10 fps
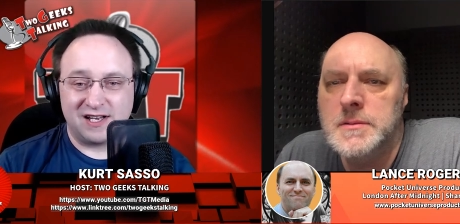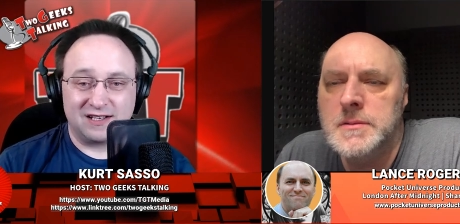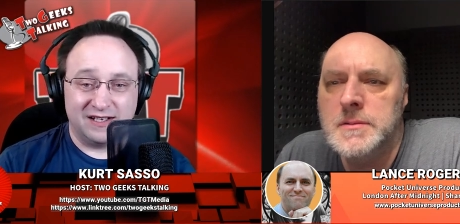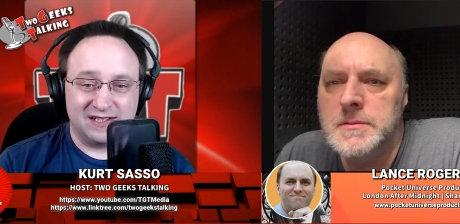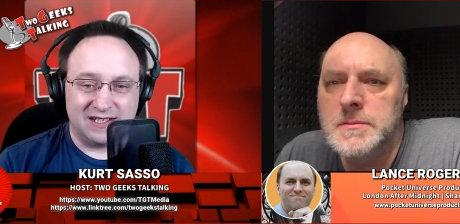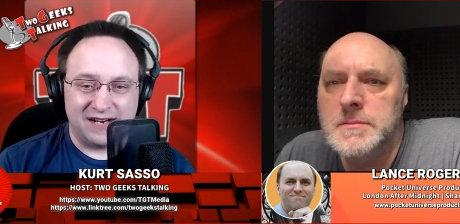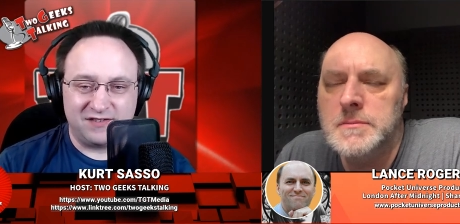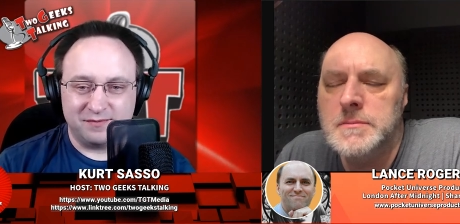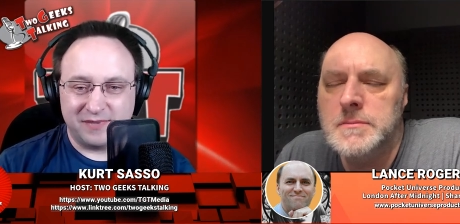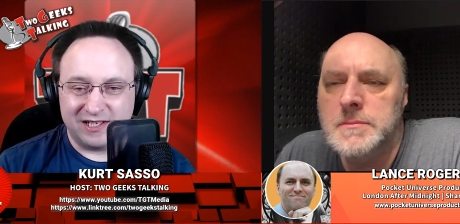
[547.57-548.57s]
Speaker 1: like London
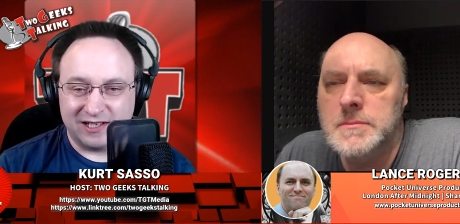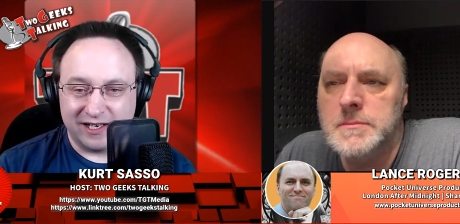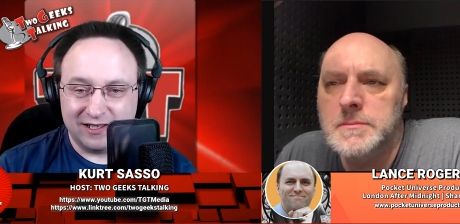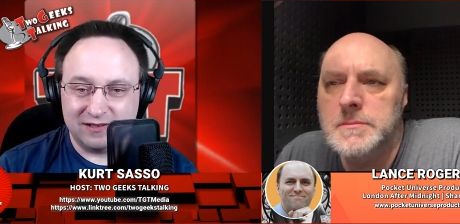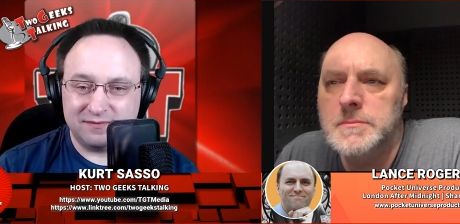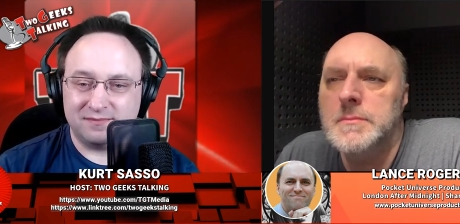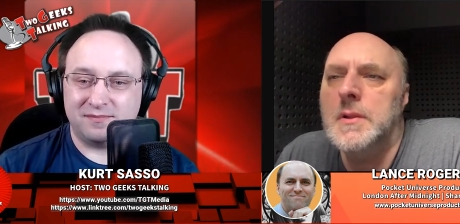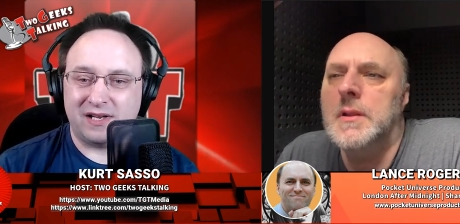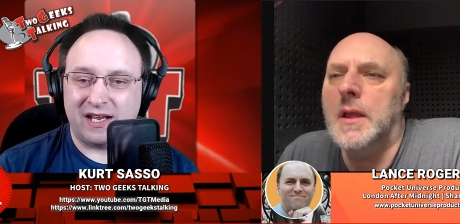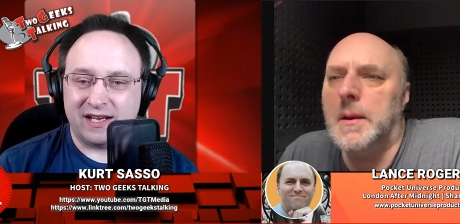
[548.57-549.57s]
After Midnight
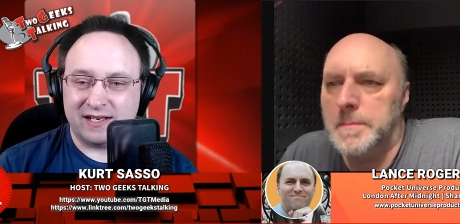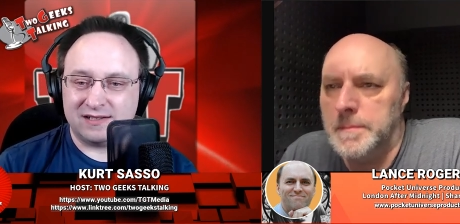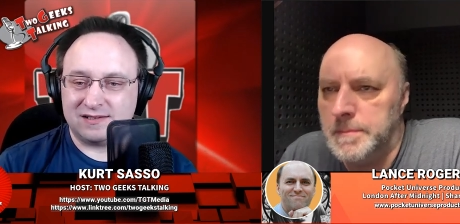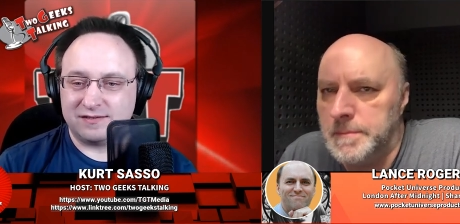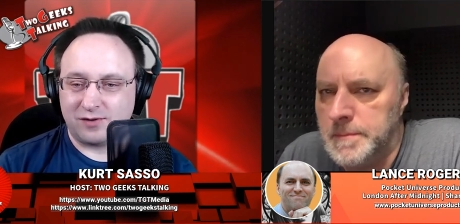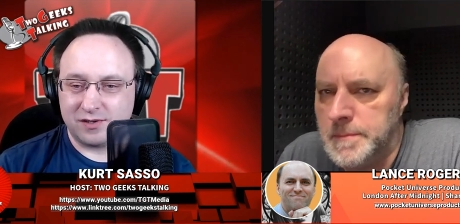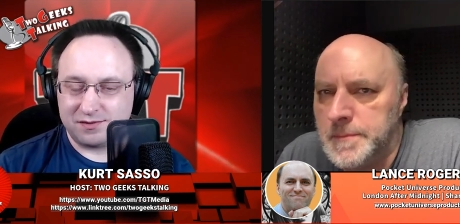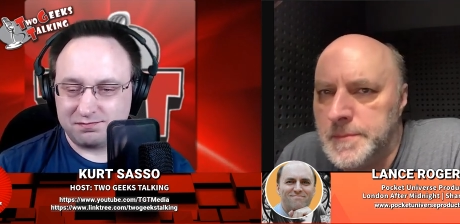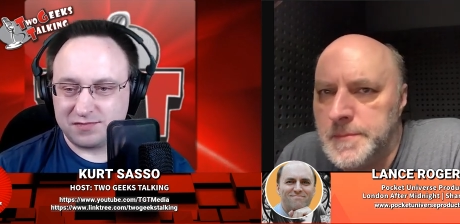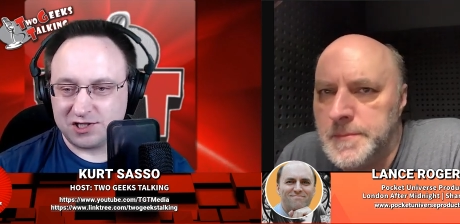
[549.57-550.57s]
and, of course,
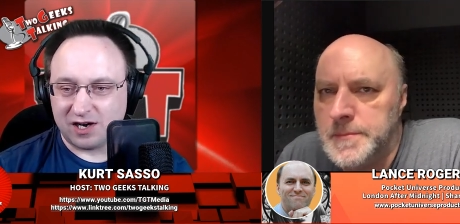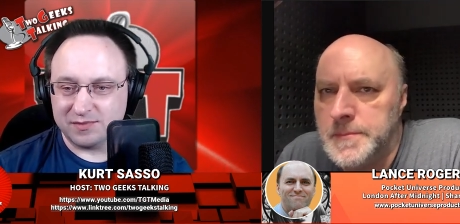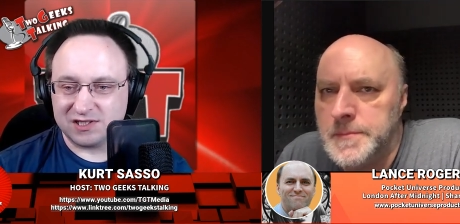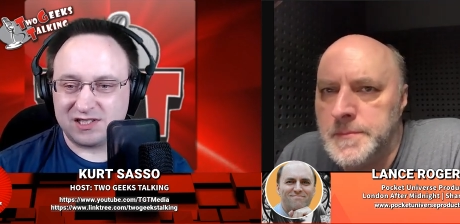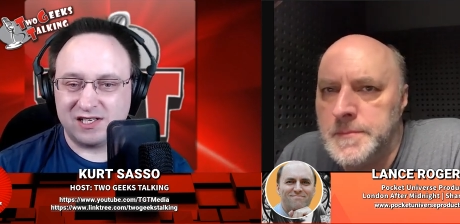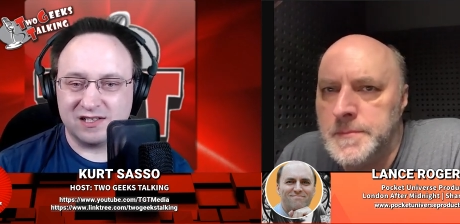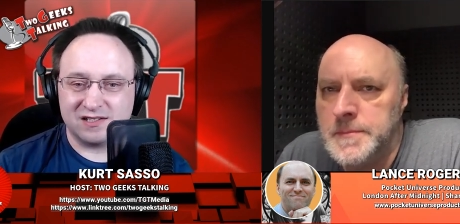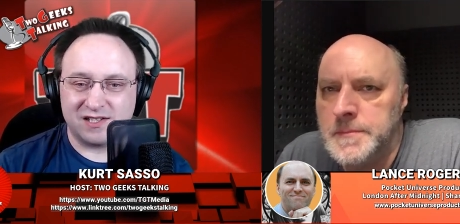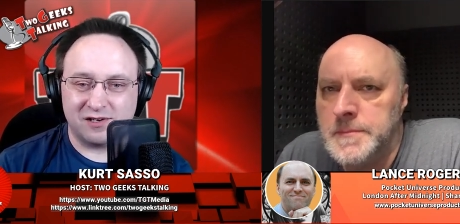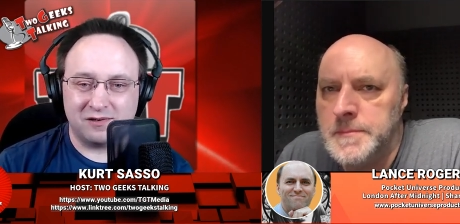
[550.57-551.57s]
Shaman's
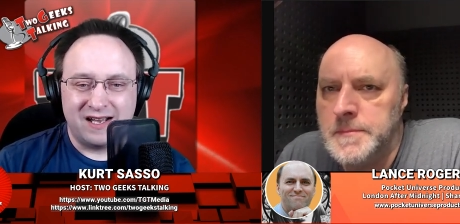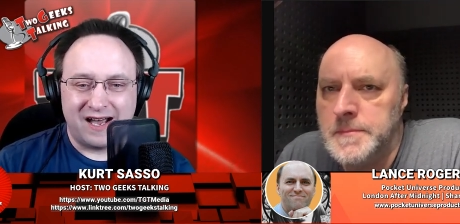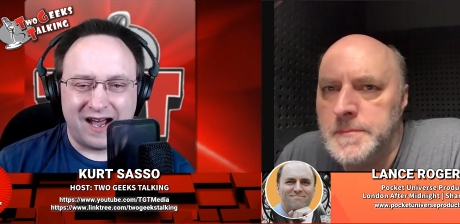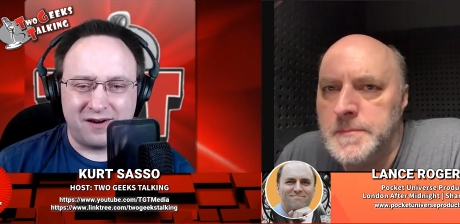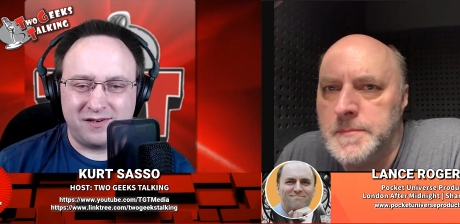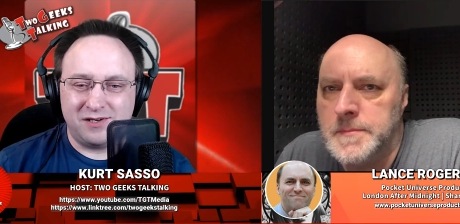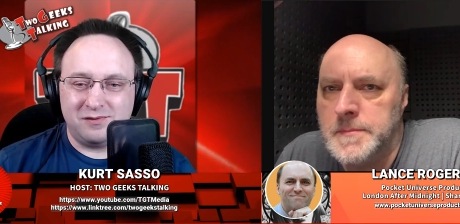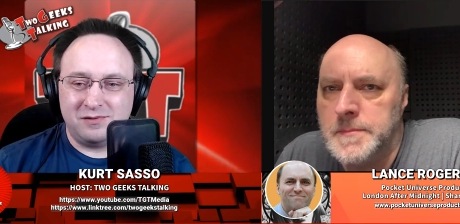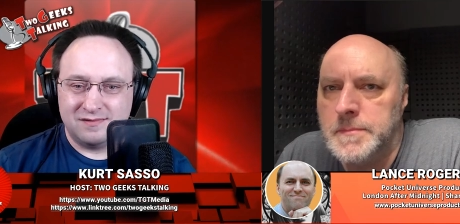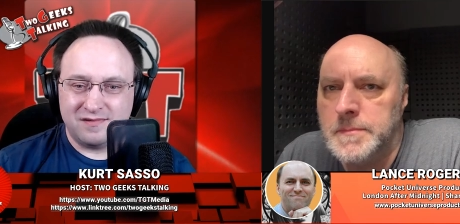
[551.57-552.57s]
Tears. You know, how
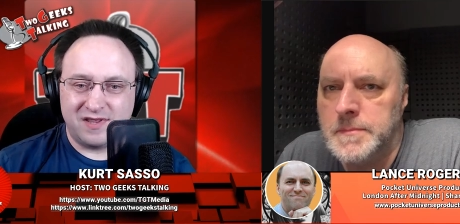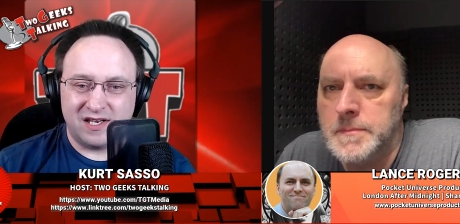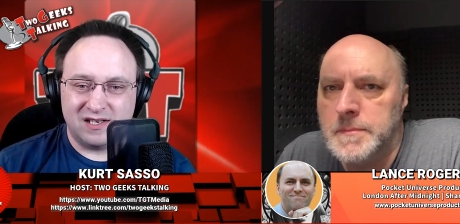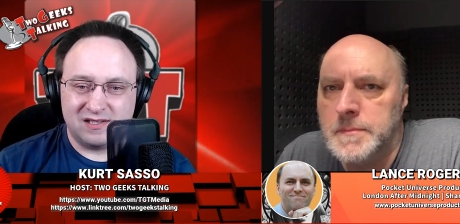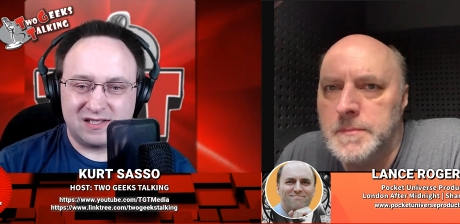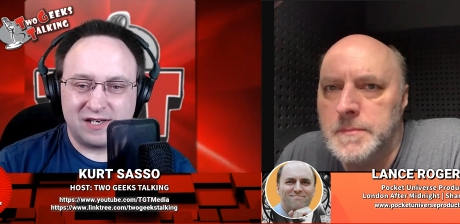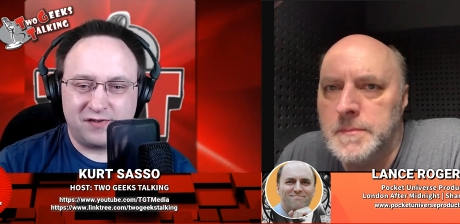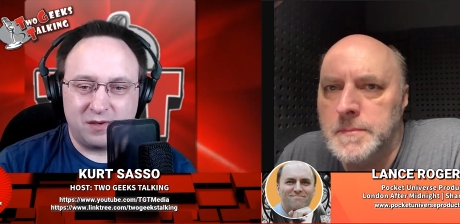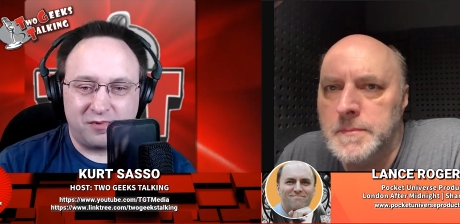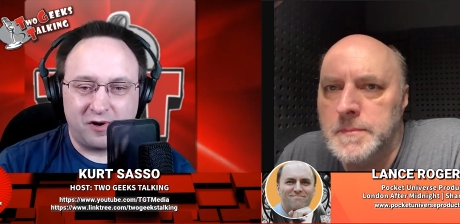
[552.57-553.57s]
do these
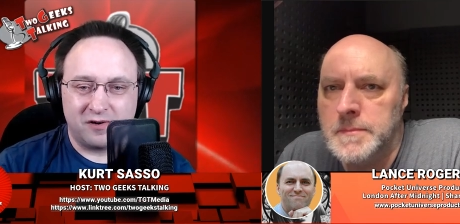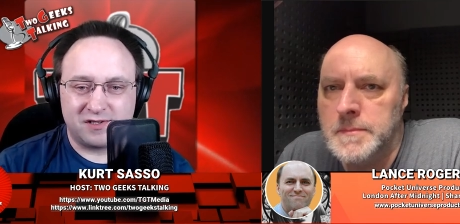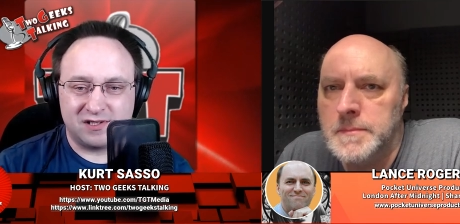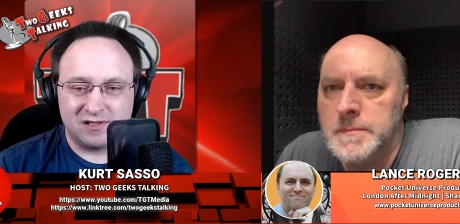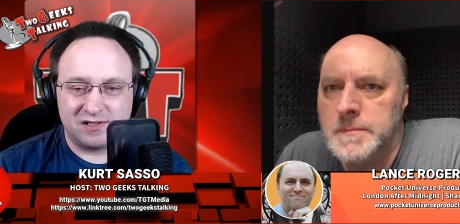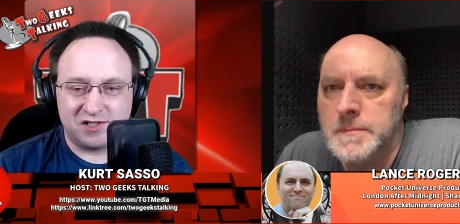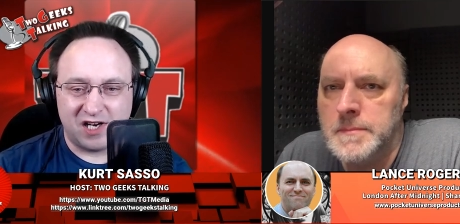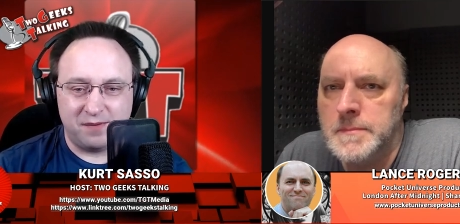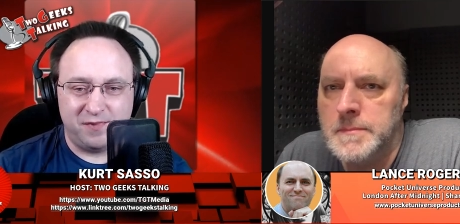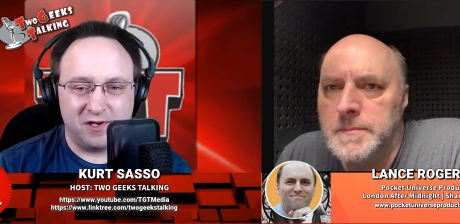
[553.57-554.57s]
different approaches
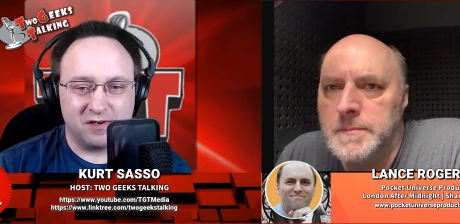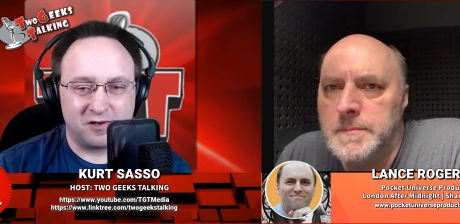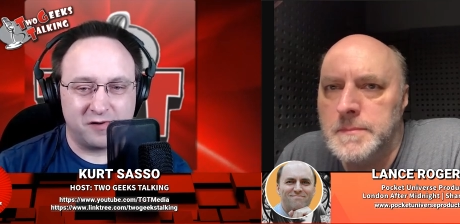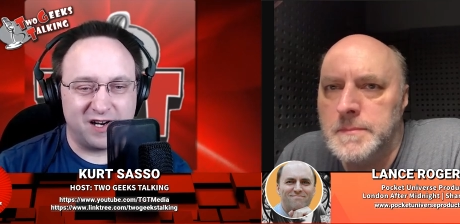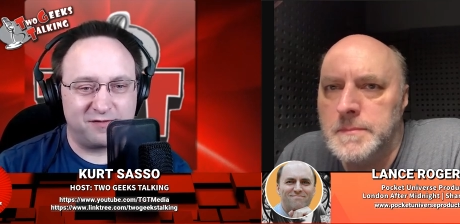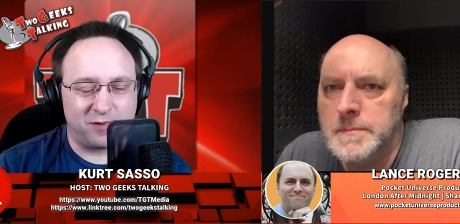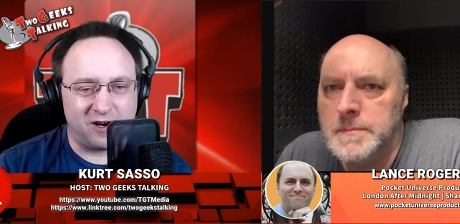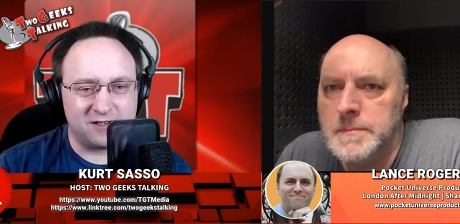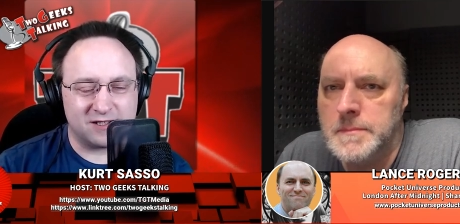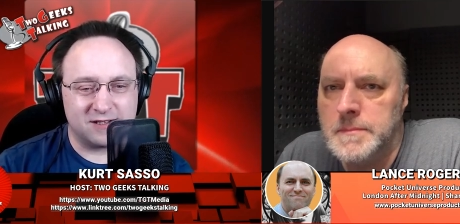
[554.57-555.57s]
shape your creative
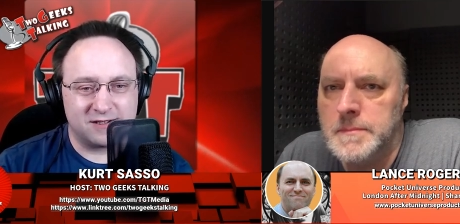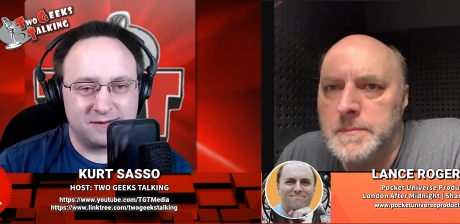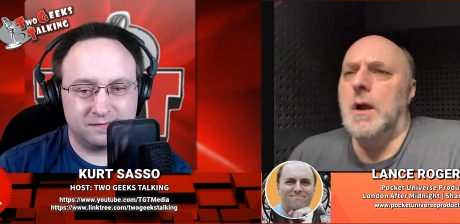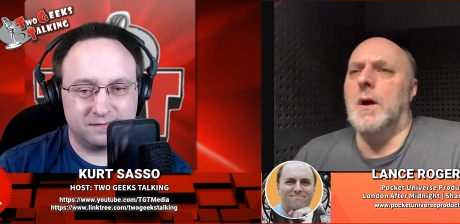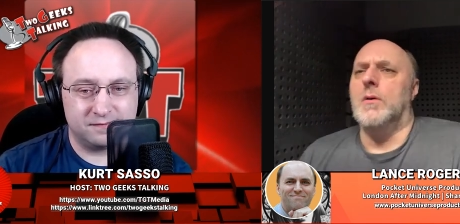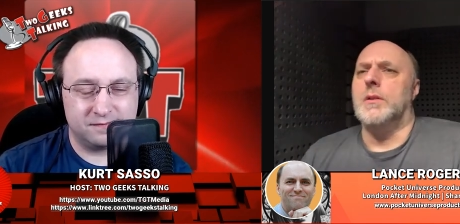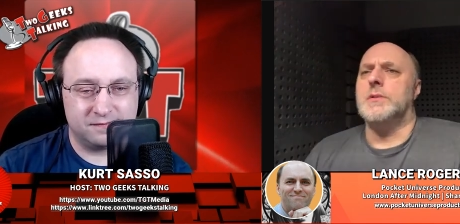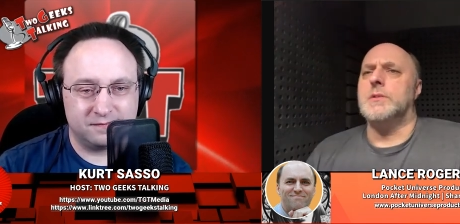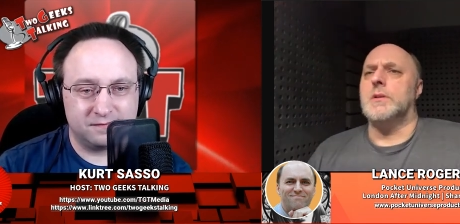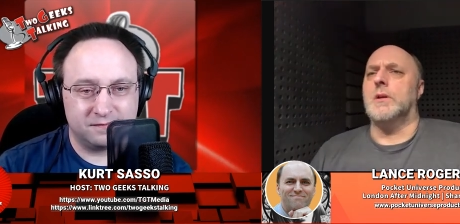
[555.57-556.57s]
process?
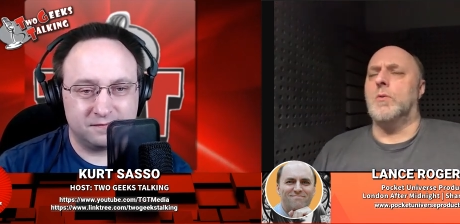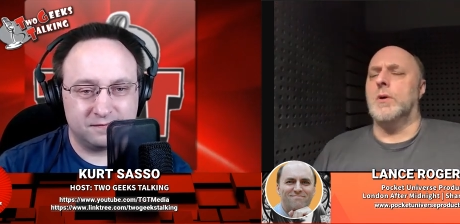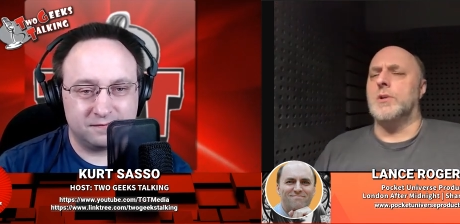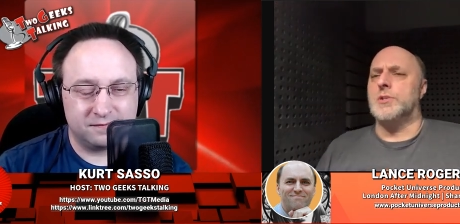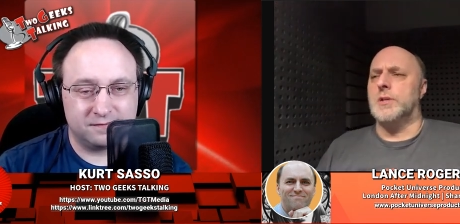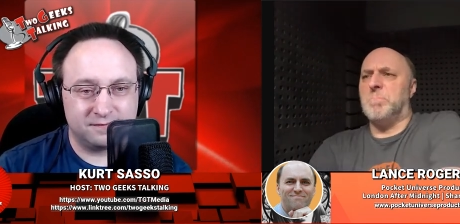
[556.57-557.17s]
Speaker 2: That's a good question.